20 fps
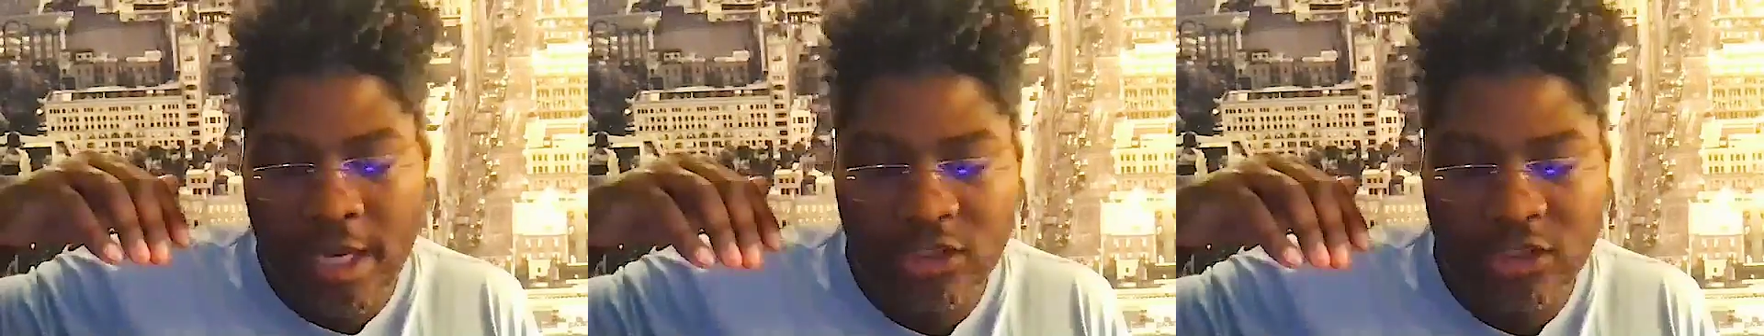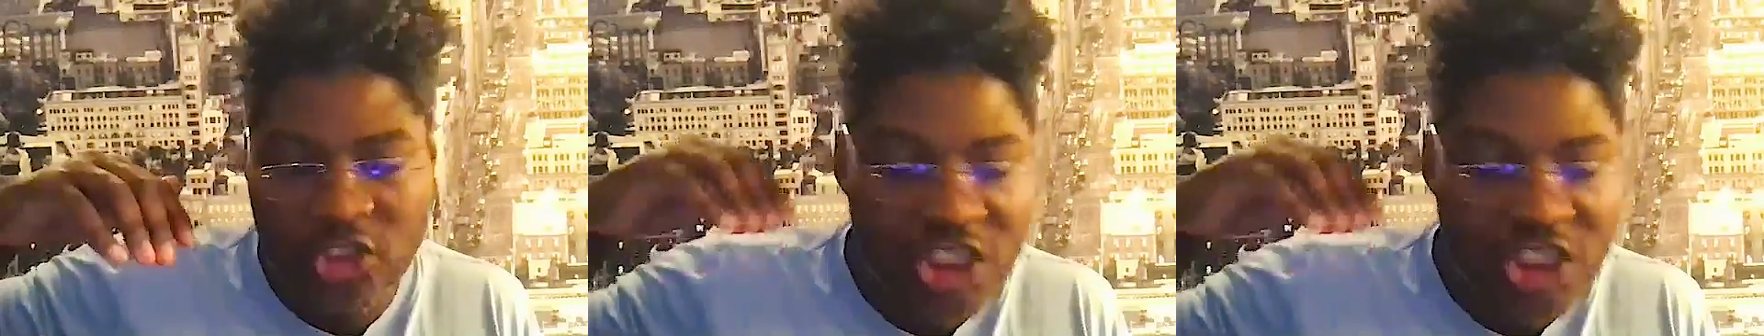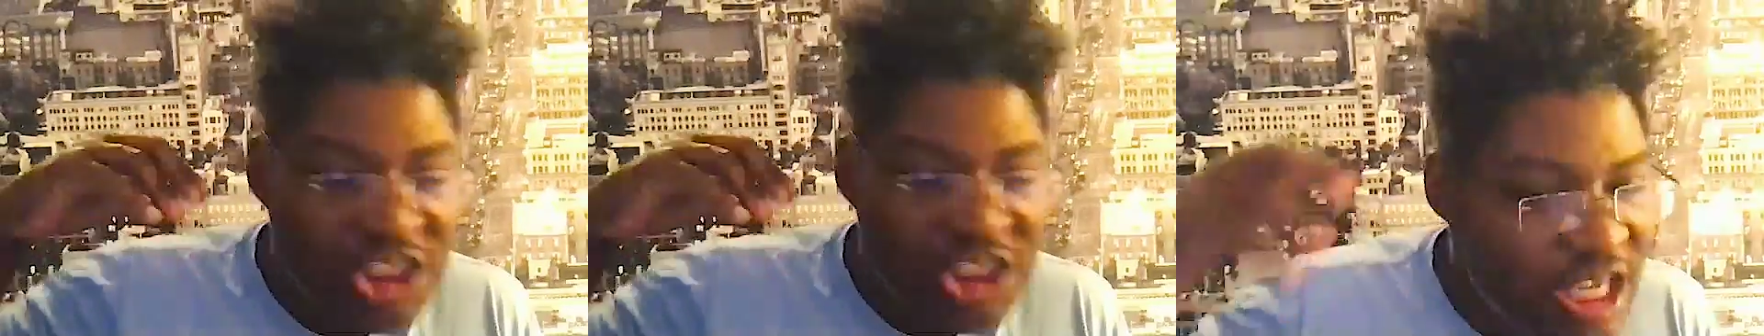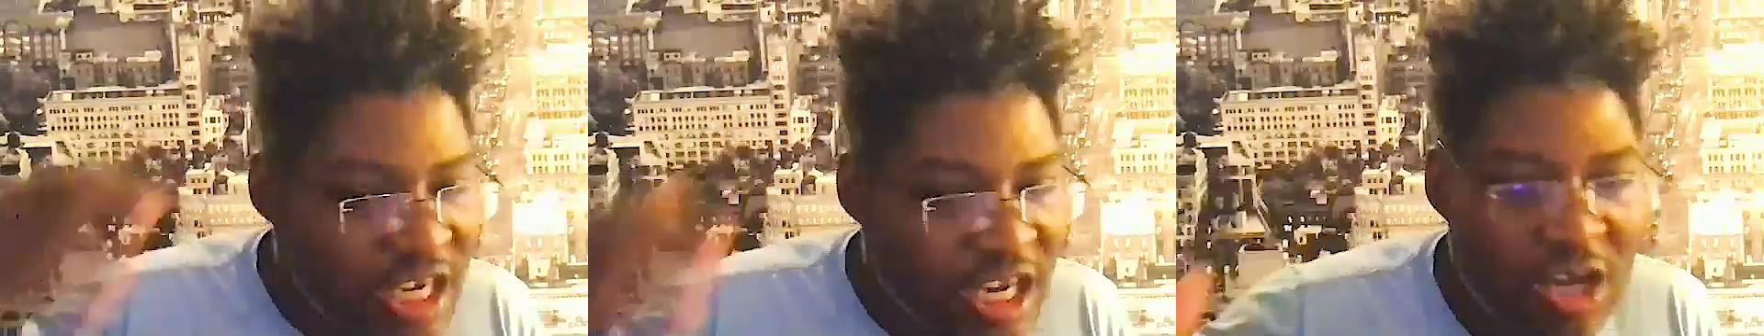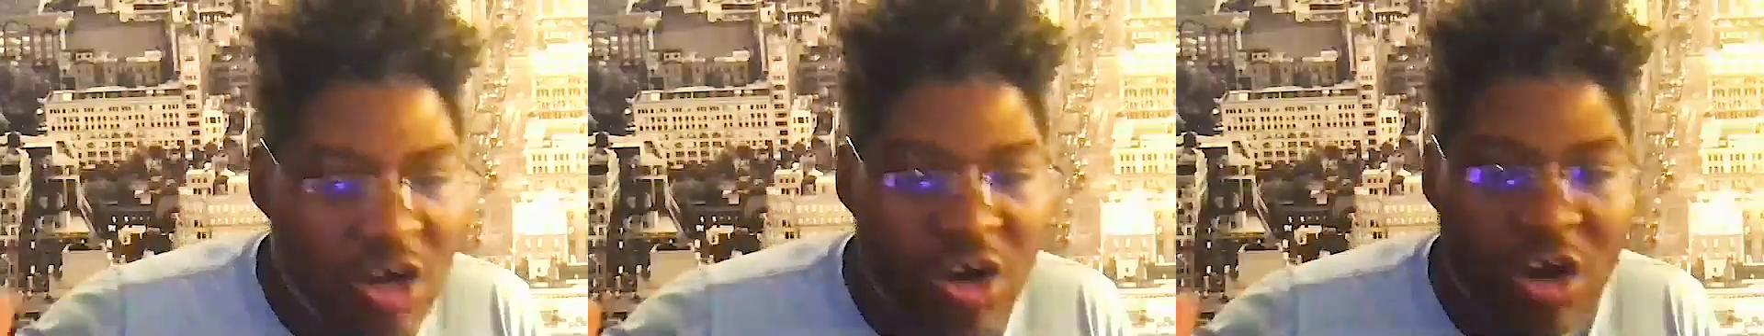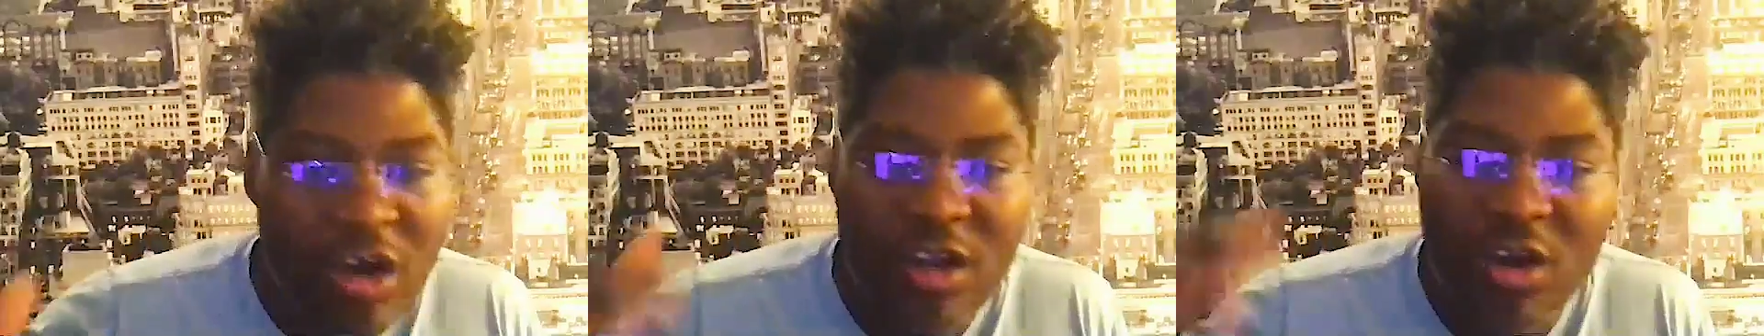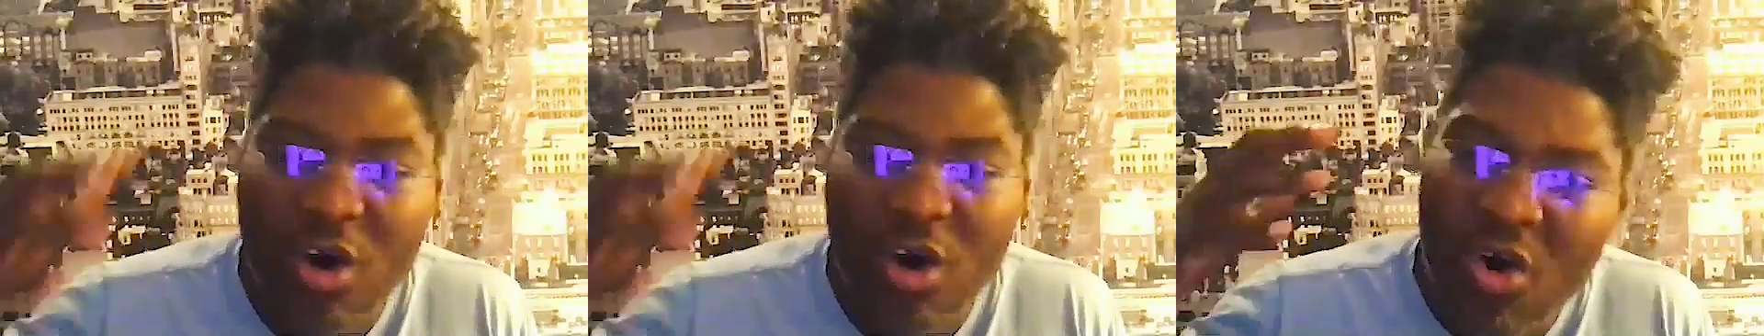shitting
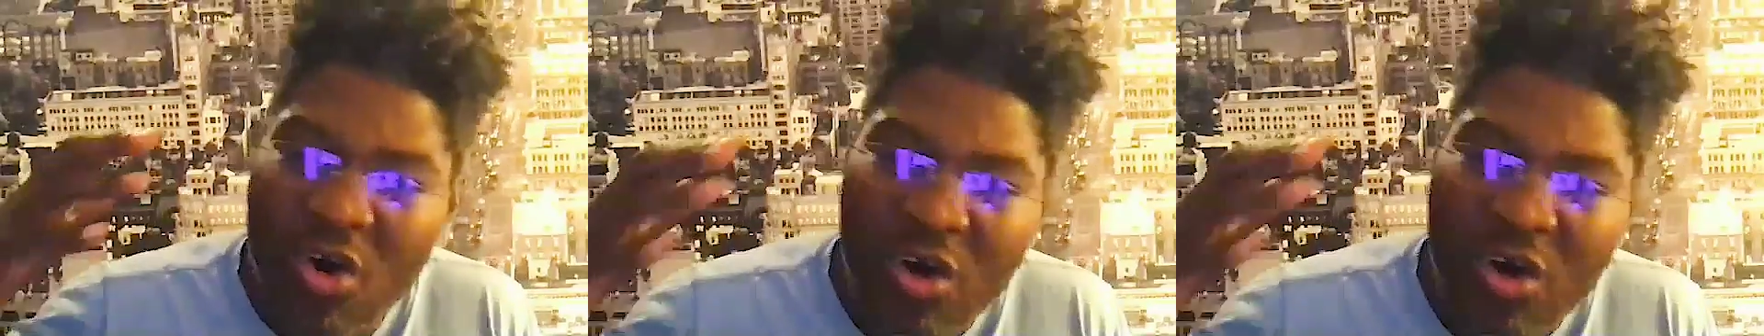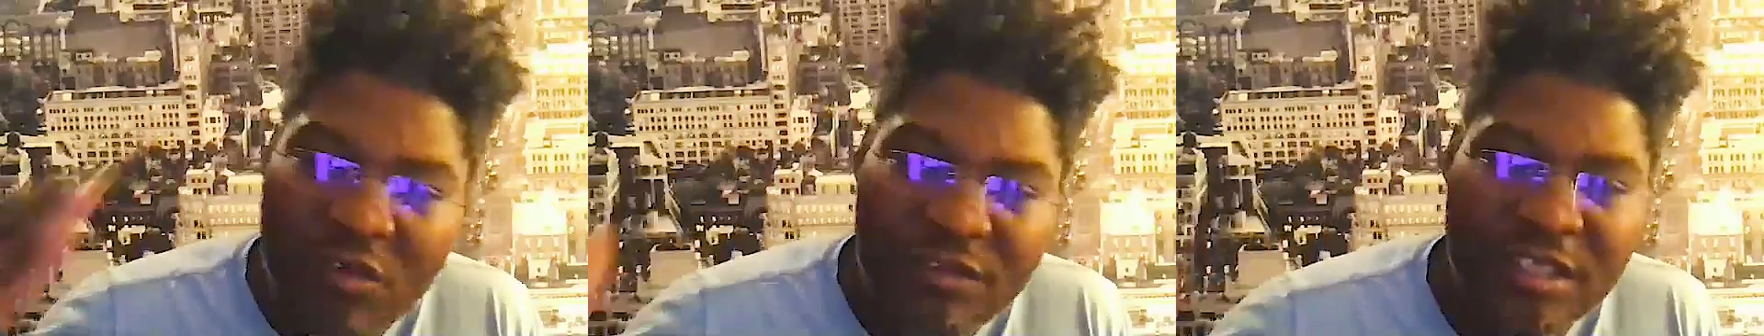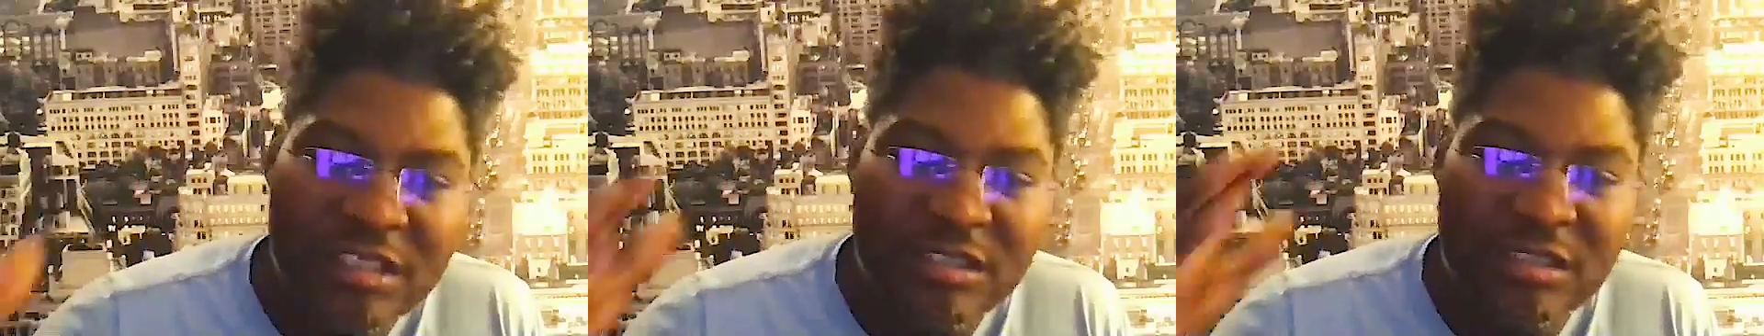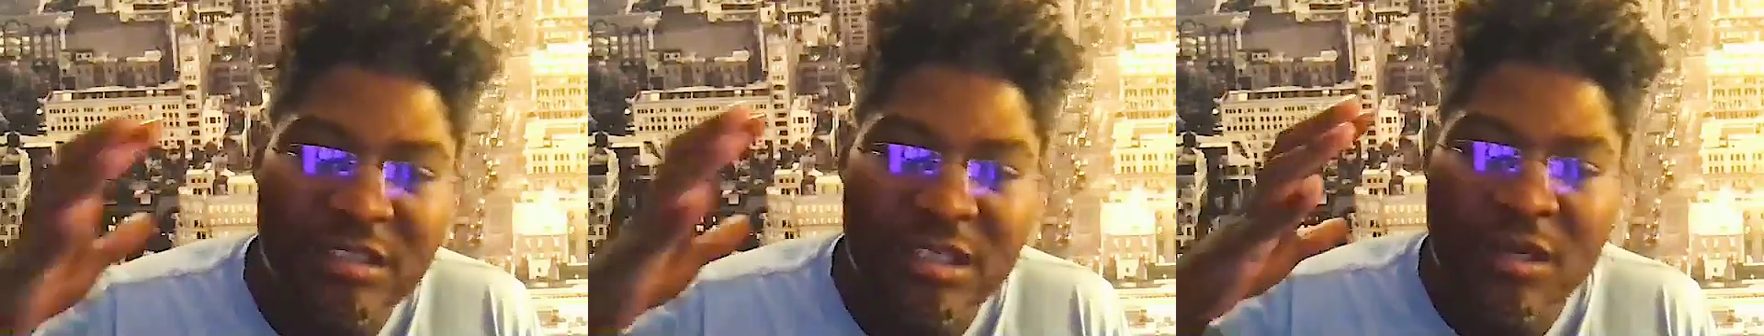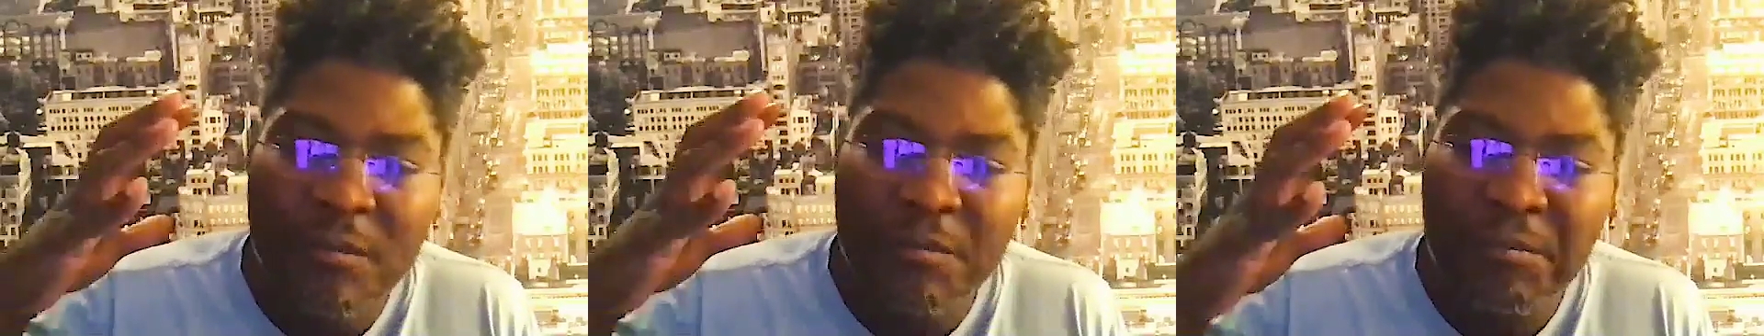on all these